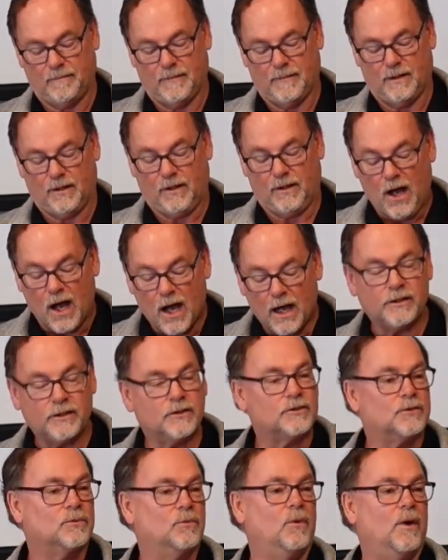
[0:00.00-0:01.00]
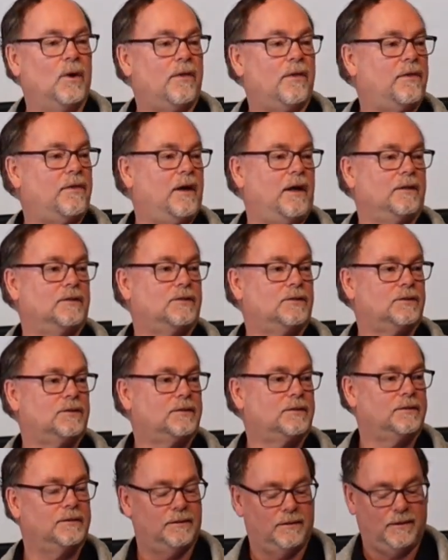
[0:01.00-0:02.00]
God is with us
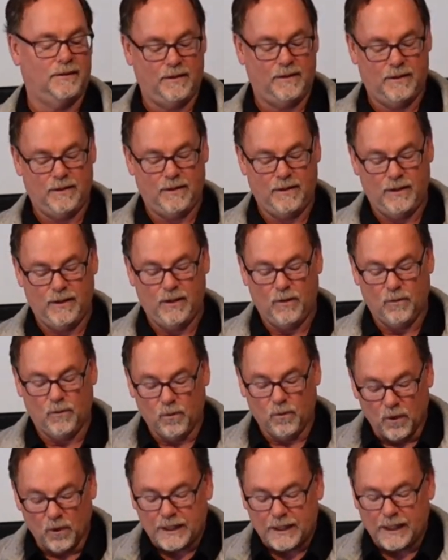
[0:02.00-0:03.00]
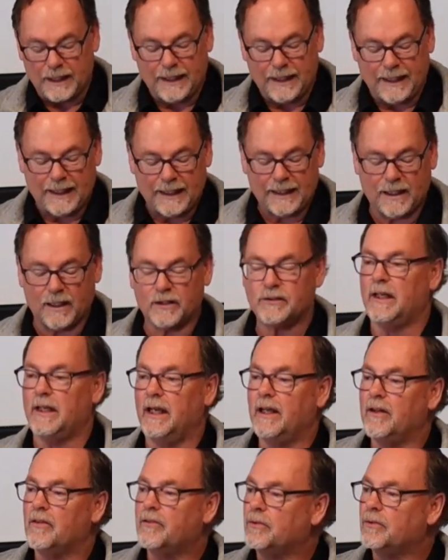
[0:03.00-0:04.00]
working in us
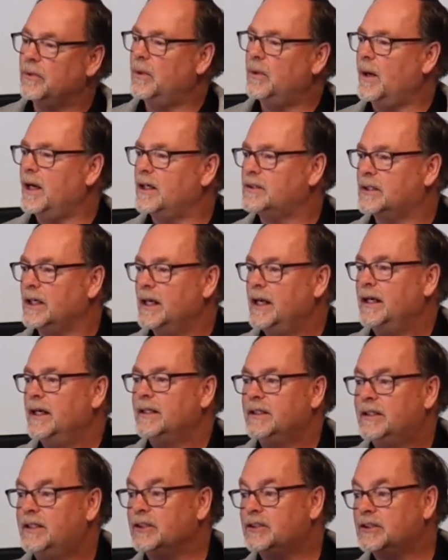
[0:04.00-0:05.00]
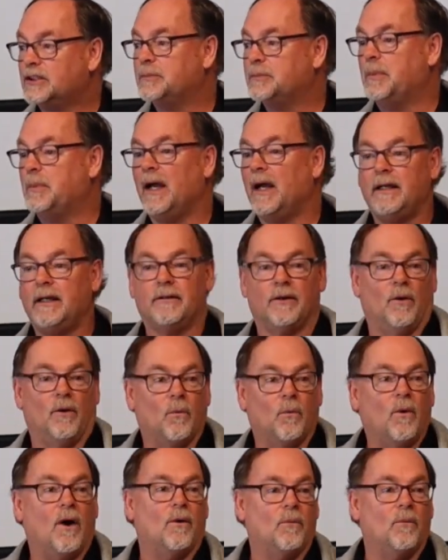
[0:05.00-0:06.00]
and through us, despite
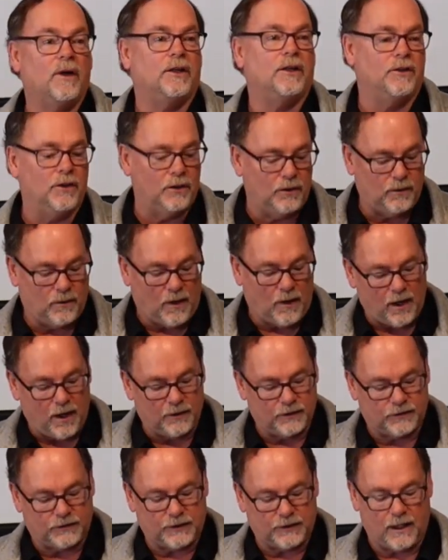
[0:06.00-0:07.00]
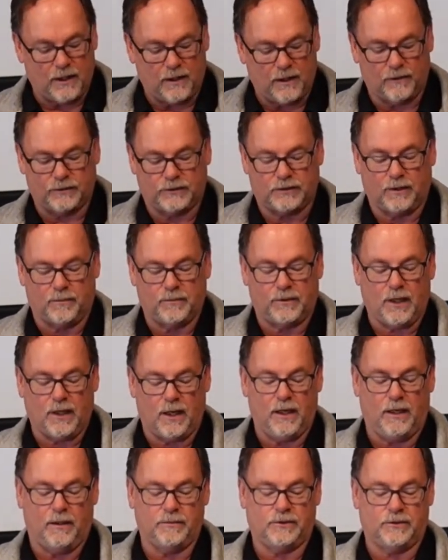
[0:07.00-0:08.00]
what we do ourselves
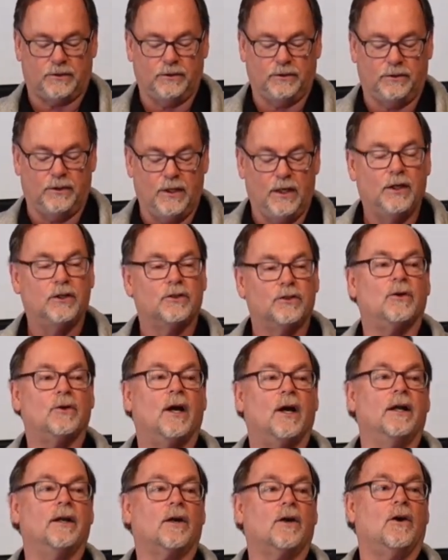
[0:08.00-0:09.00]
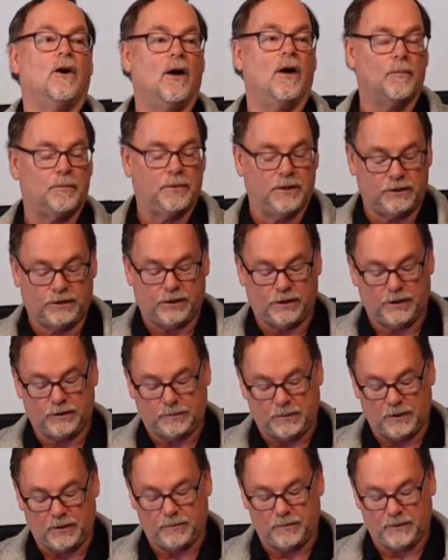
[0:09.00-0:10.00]
sometimes to try and accomplish his
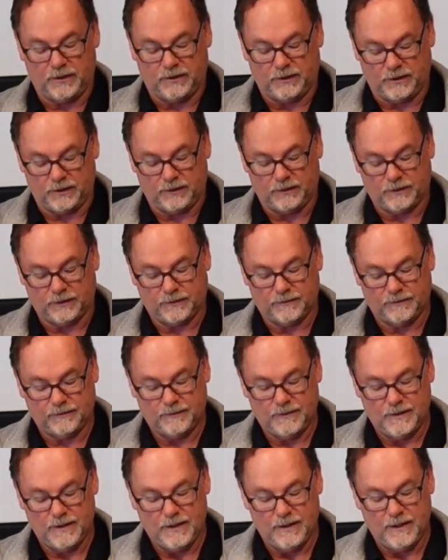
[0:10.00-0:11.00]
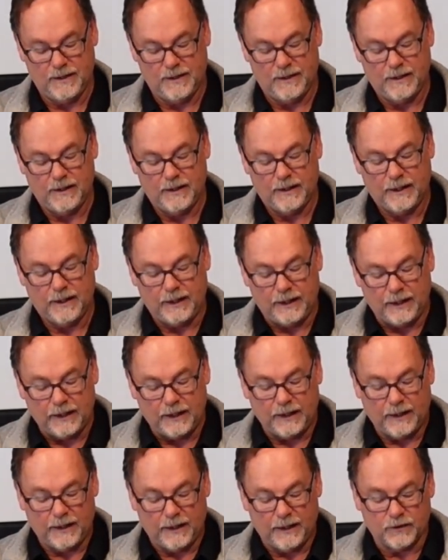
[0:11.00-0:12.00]
purposes.
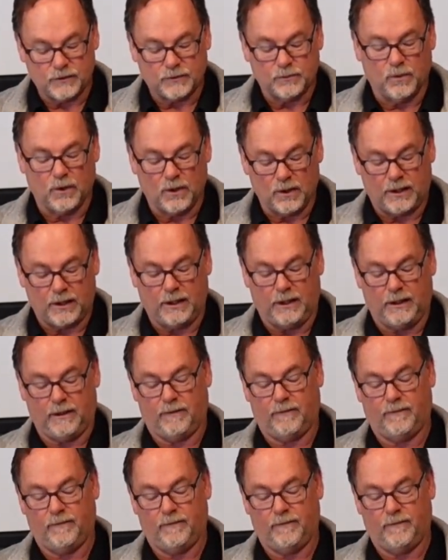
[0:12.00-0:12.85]
He is working.